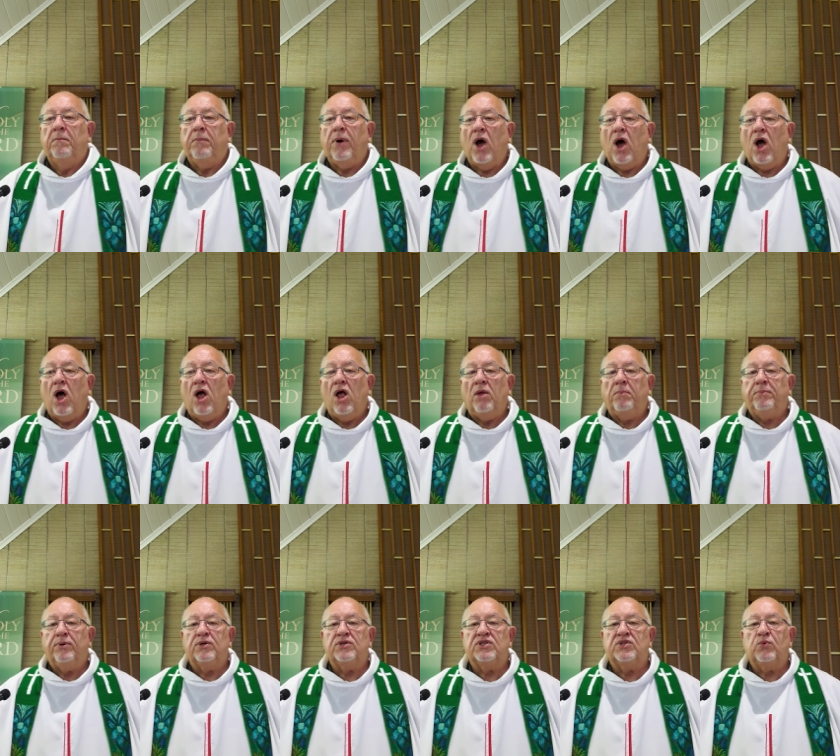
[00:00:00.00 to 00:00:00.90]

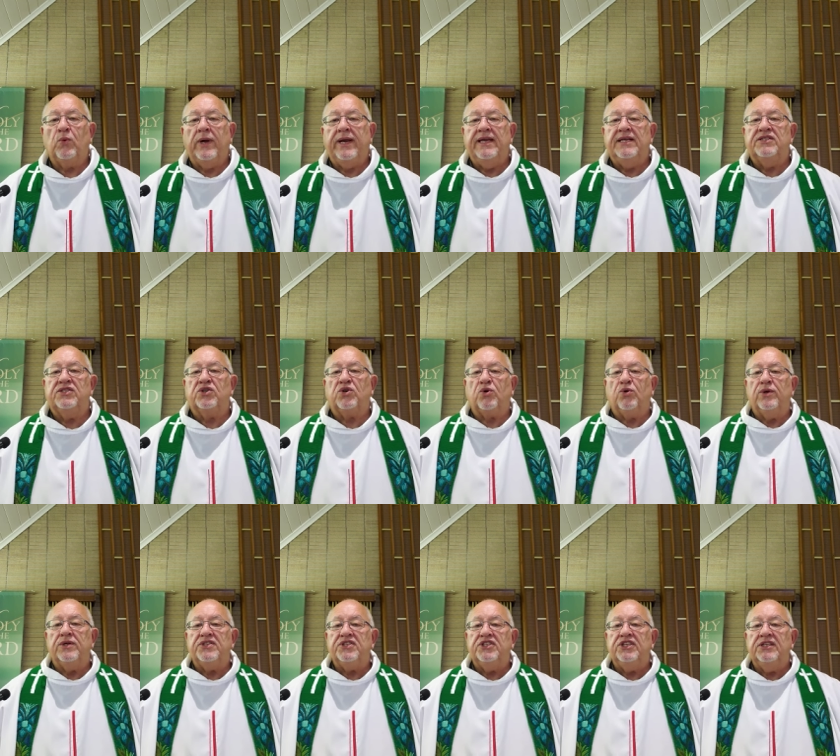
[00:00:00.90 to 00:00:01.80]
Paul persuades
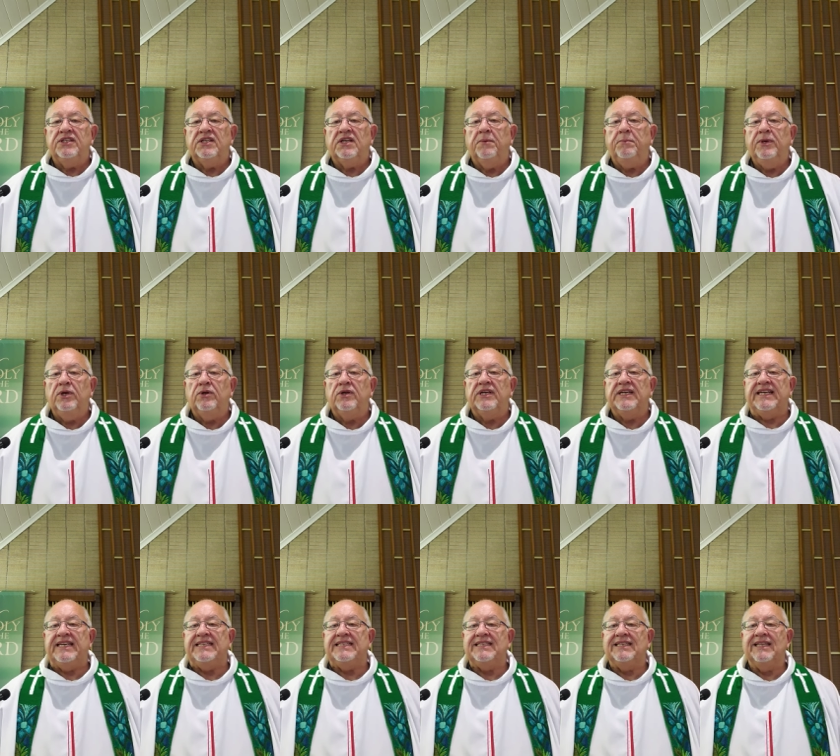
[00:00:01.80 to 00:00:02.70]
Christian
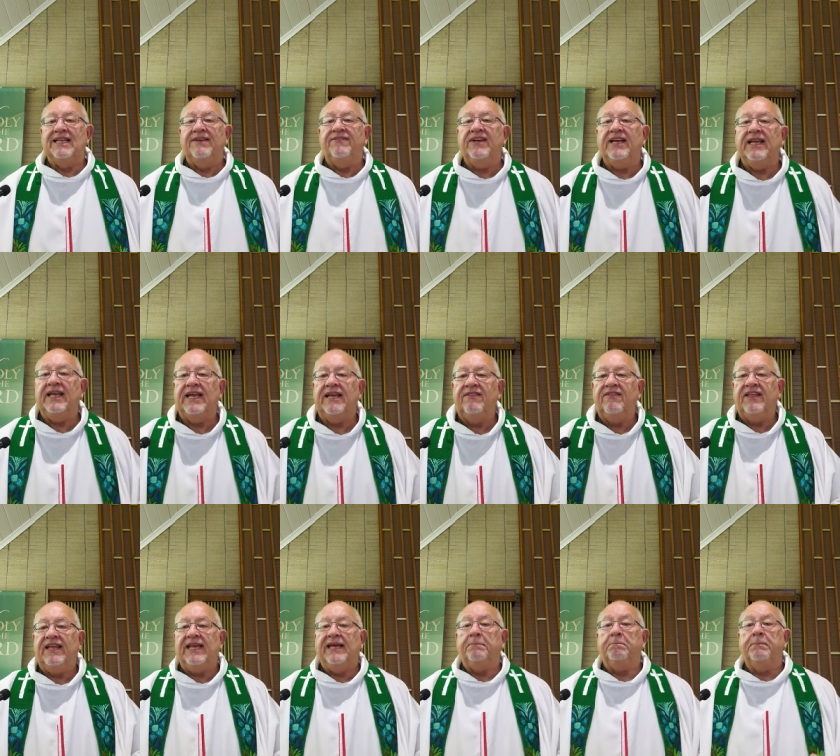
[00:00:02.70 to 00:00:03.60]
communities living in
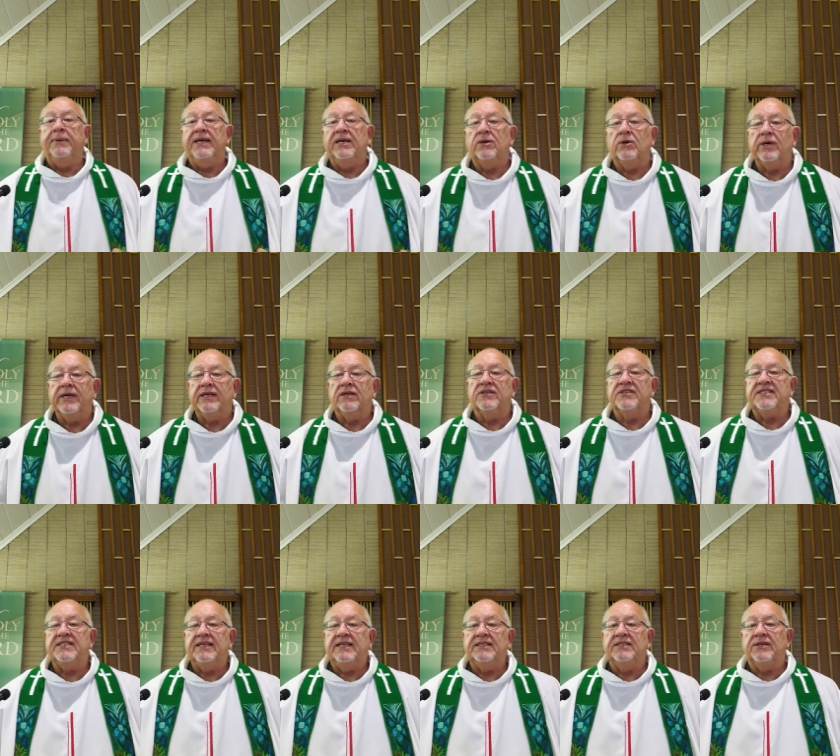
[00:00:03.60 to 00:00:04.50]
the imperial
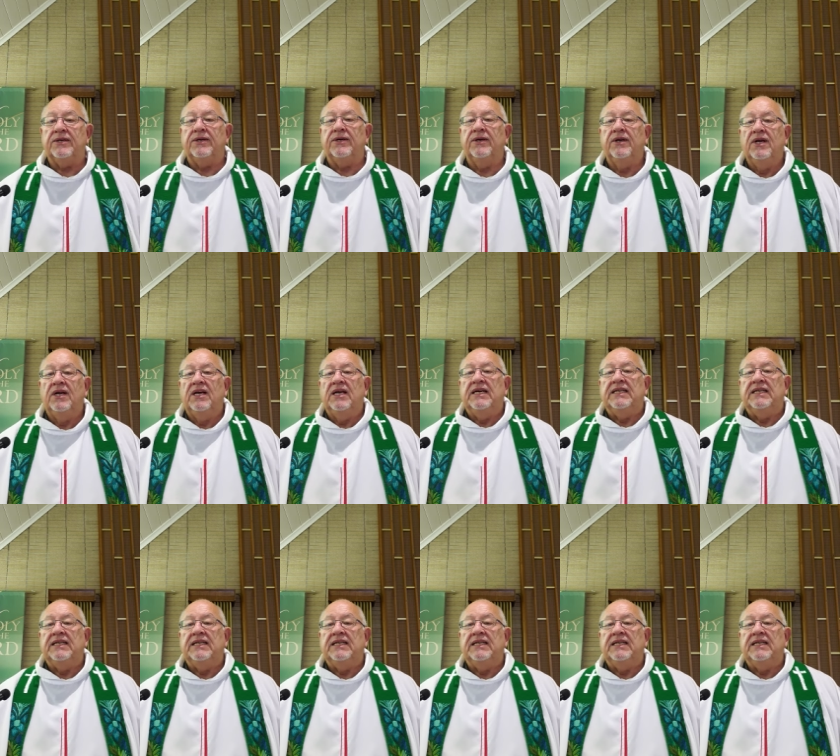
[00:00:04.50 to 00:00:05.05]
center